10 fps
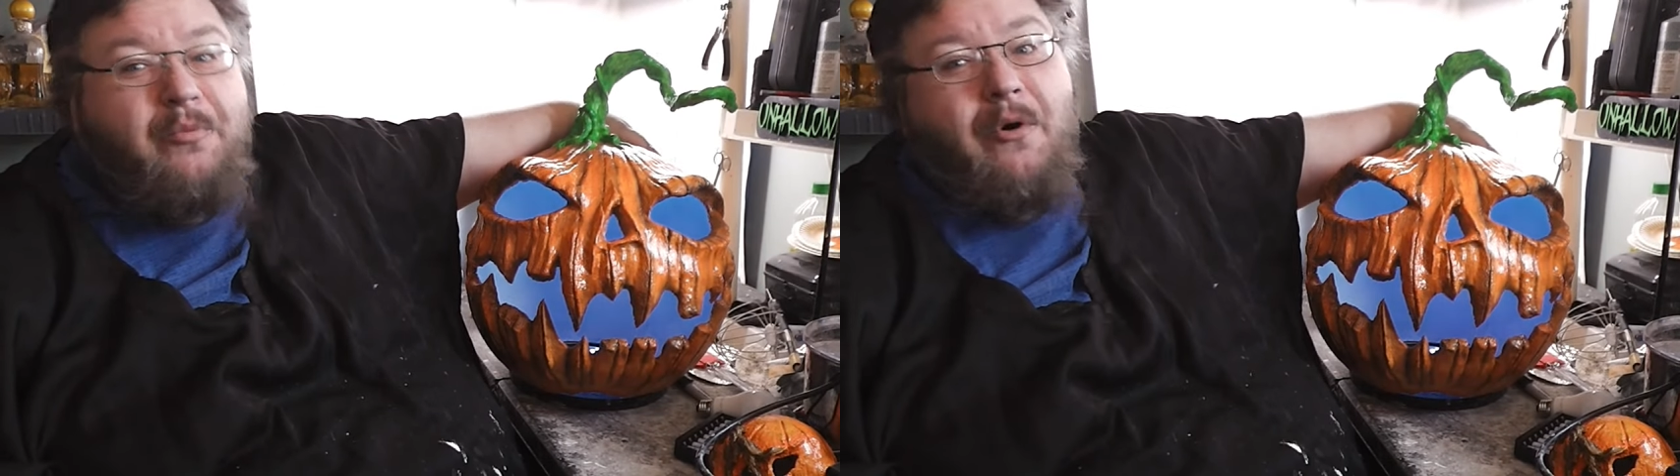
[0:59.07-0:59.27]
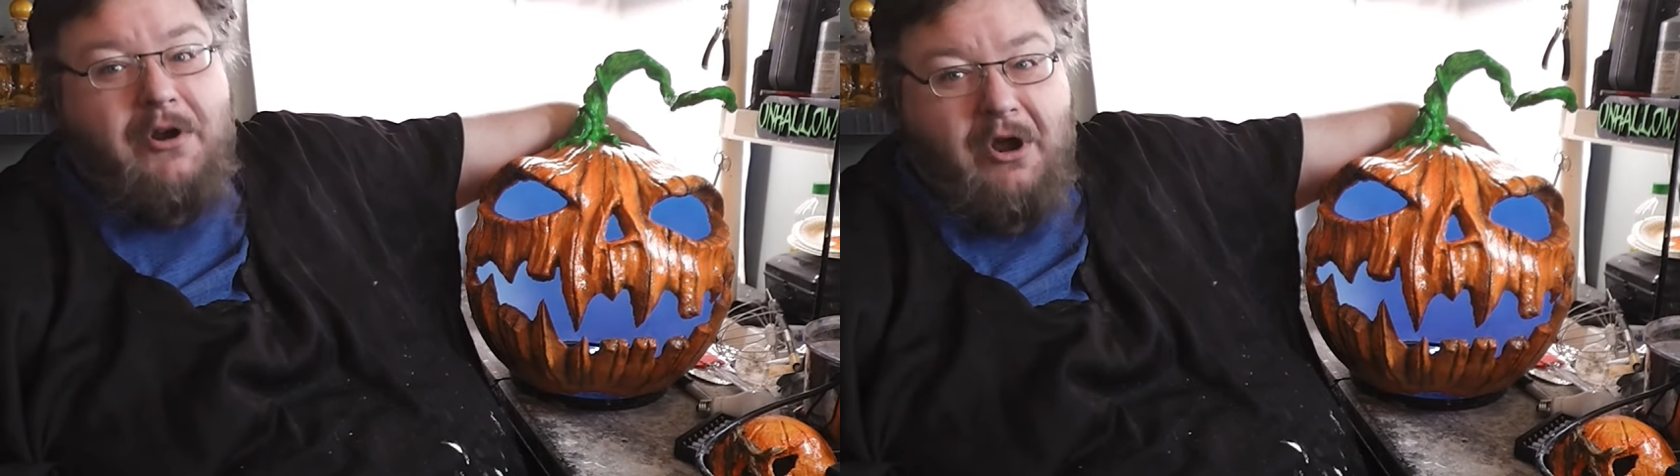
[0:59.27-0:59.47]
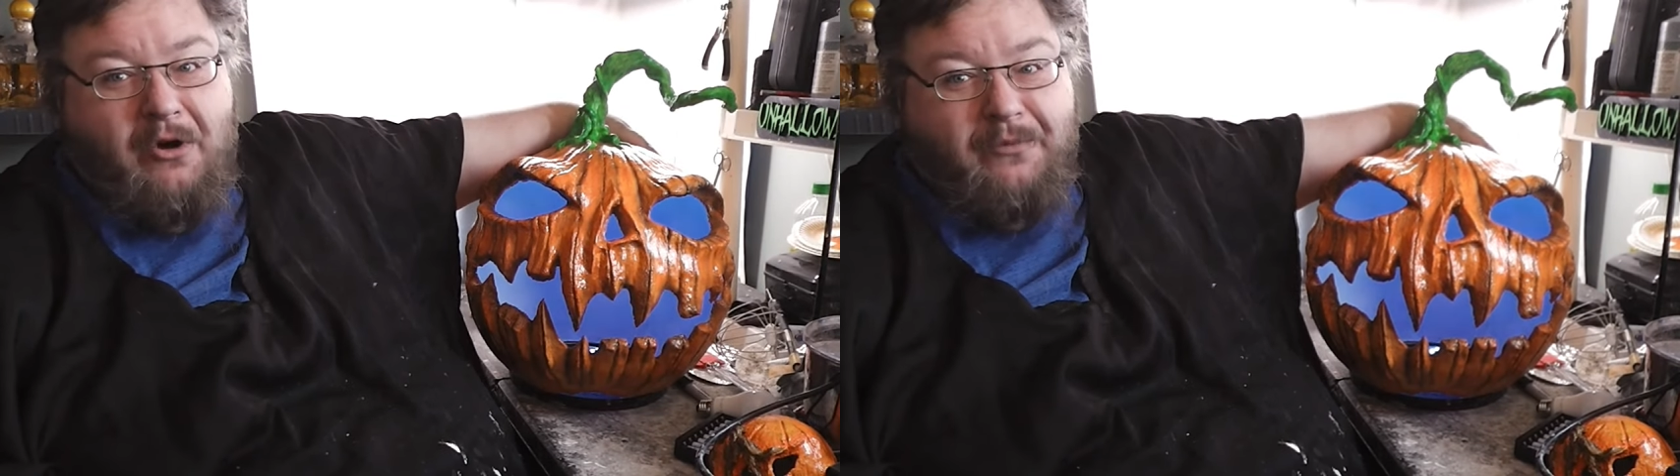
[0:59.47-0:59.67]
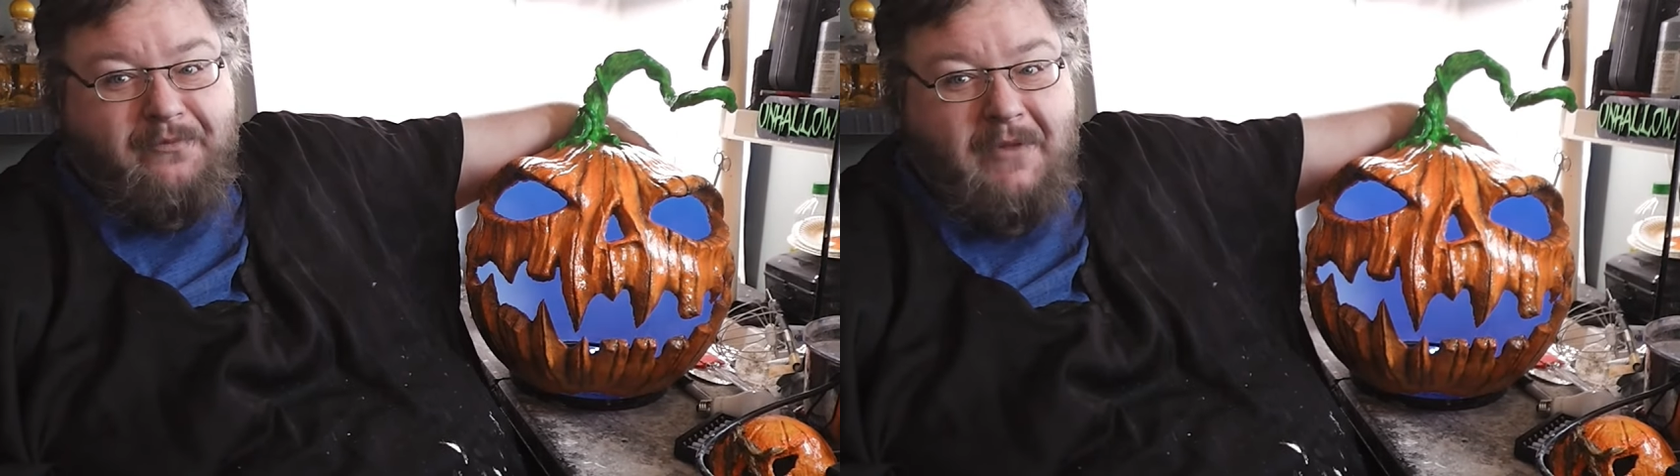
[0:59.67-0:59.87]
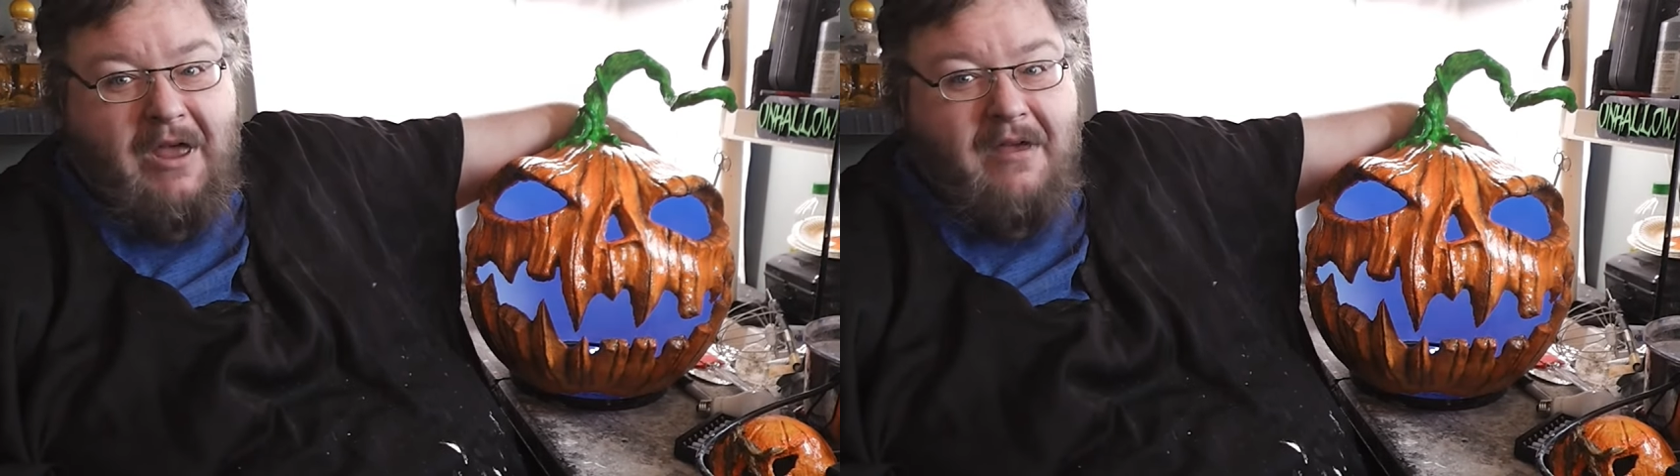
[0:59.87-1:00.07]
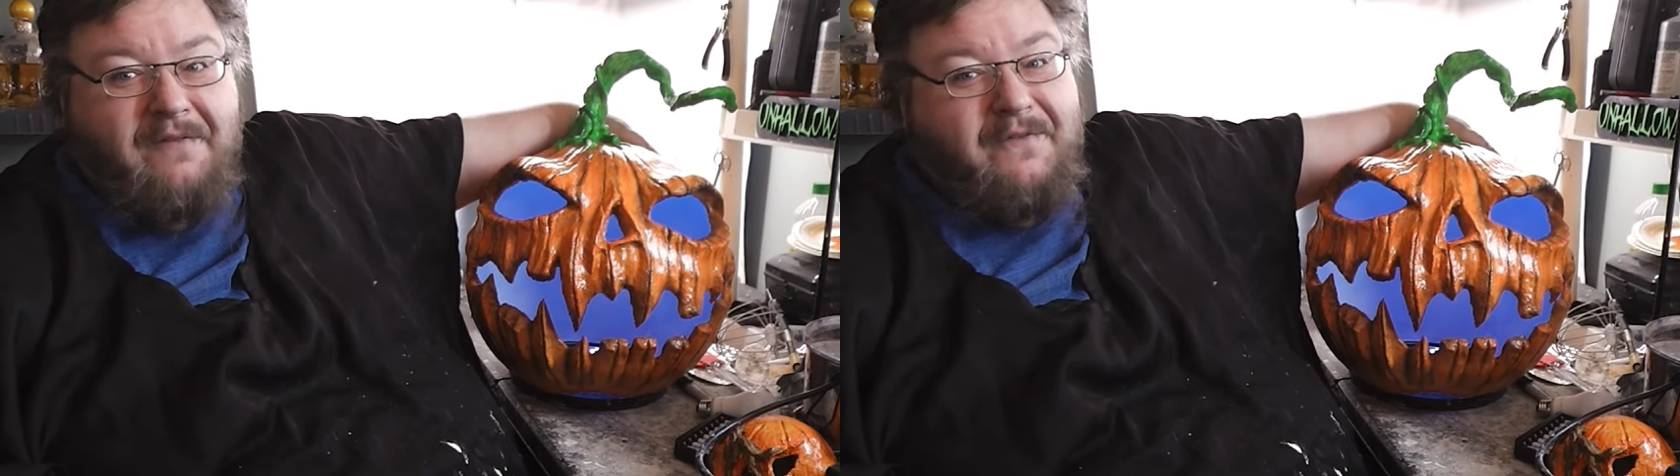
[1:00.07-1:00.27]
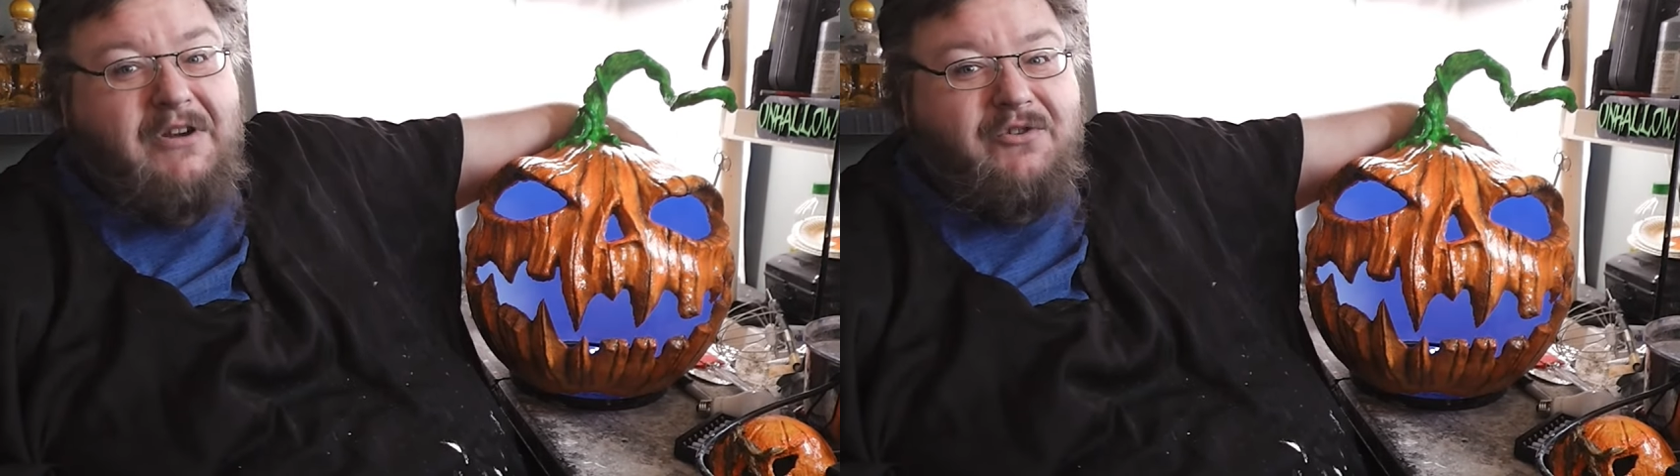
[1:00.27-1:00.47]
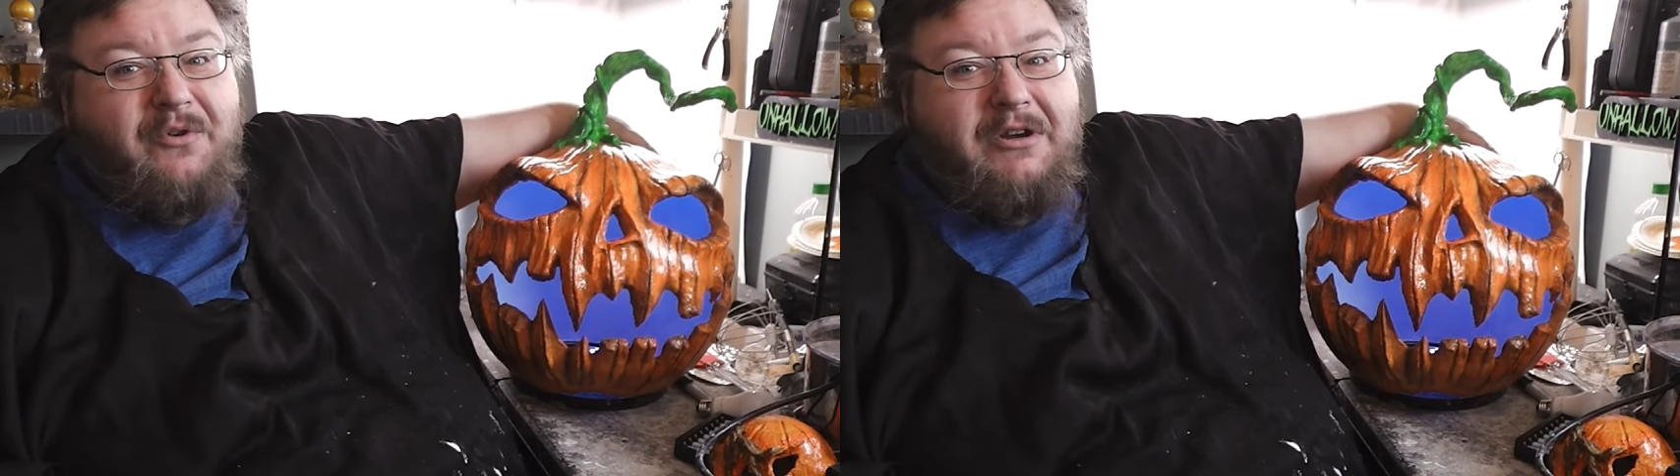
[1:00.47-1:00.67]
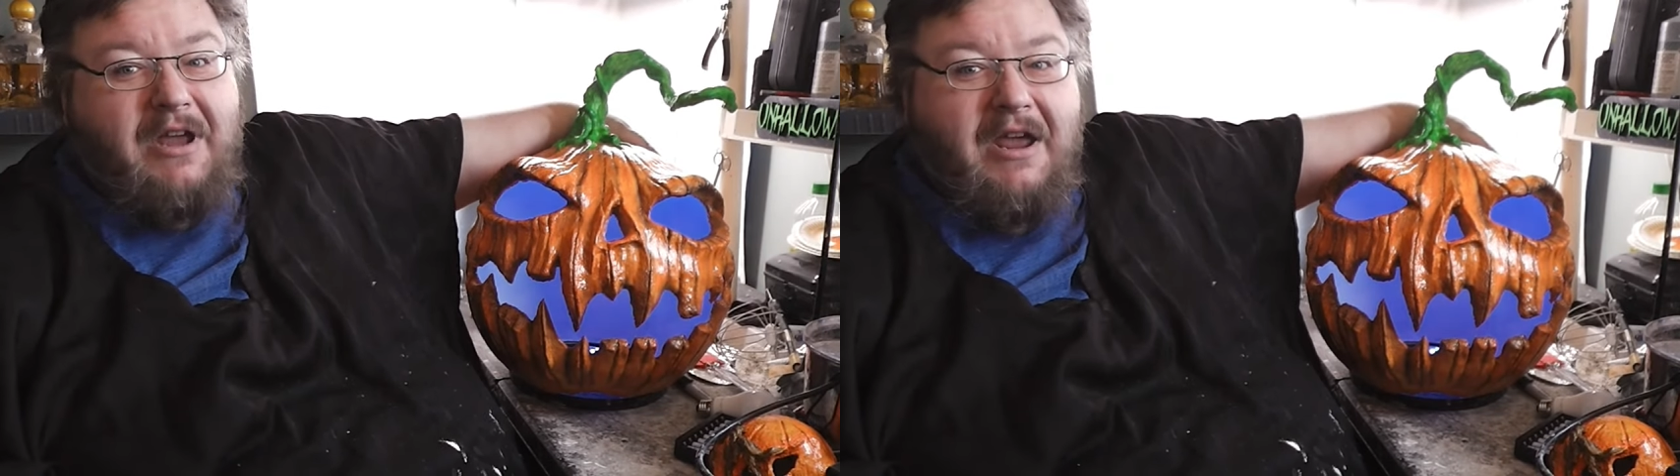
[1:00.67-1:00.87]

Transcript: point oh, featuring